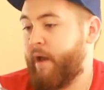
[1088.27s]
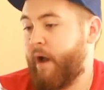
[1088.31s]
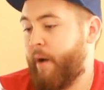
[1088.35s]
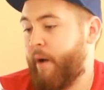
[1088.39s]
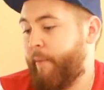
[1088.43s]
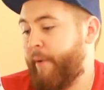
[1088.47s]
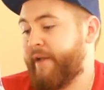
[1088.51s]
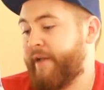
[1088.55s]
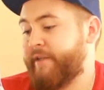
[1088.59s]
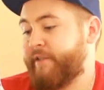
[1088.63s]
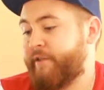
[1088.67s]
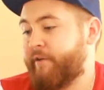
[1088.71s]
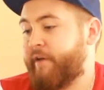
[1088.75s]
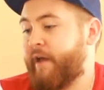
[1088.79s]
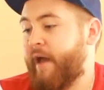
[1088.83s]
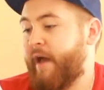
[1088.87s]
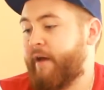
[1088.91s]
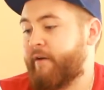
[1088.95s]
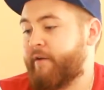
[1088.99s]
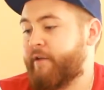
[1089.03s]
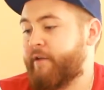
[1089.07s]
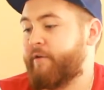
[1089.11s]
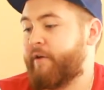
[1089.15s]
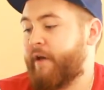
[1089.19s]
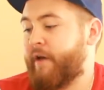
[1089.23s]
Oh, and you
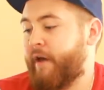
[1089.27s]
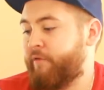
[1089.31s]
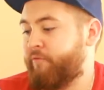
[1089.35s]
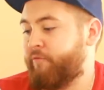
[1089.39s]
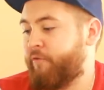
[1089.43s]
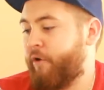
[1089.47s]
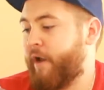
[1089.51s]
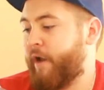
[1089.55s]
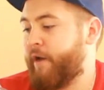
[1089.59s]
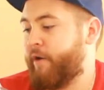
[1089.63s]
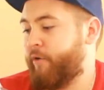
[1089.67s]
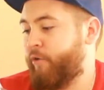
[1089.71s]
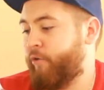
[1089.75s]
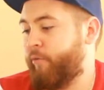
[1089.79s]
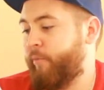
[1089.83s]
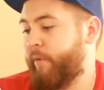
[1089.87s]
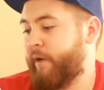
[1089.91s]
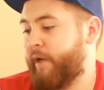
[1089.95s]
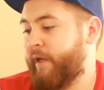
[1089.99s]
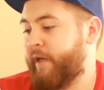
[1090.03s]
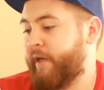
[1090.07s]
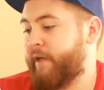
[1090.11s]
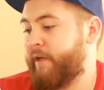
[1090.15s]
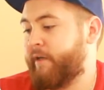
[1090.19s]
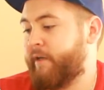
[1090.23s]
can write
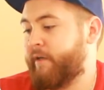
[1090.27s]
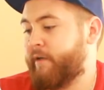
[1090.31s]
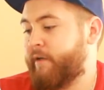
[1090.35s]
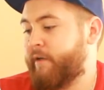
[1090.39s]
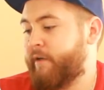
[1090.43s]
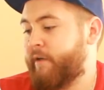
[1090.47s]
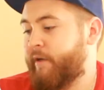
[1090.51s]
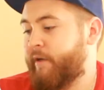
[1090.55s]
normally,